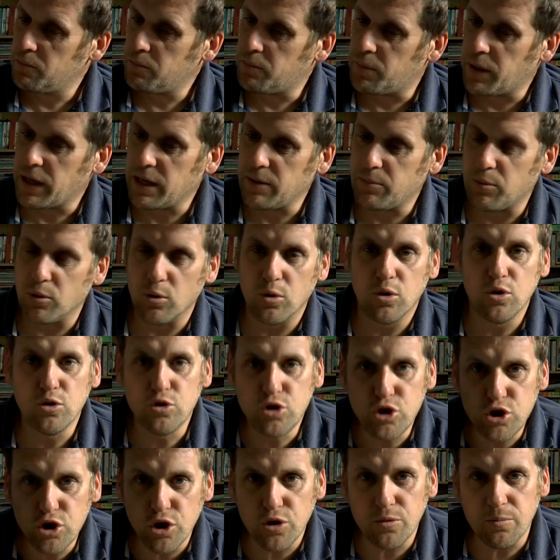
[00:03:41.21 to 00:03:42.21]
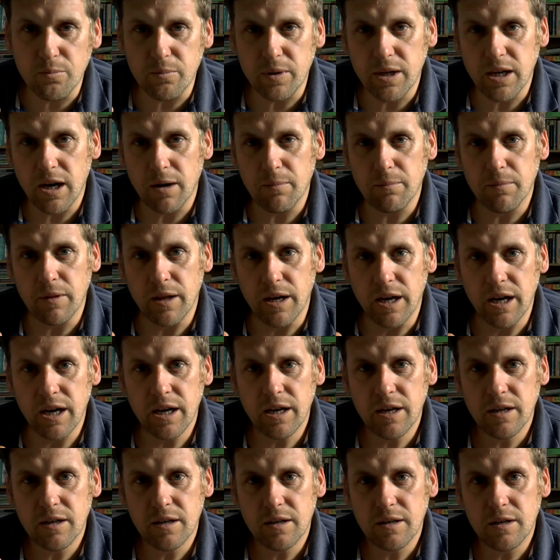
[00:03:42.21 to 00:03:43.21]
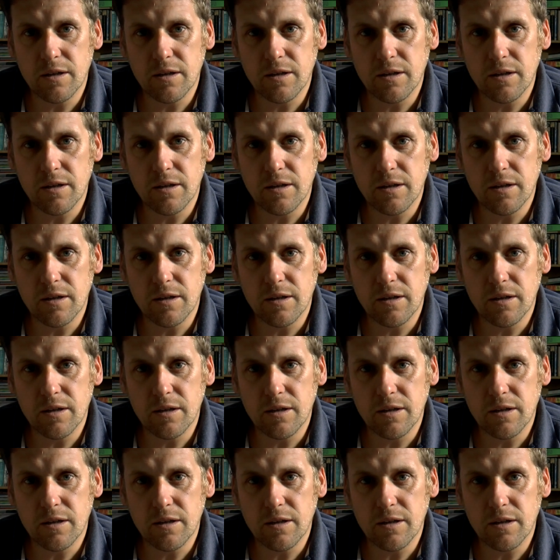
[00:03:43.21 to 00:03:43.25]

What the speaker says: people who shouldn't be up there,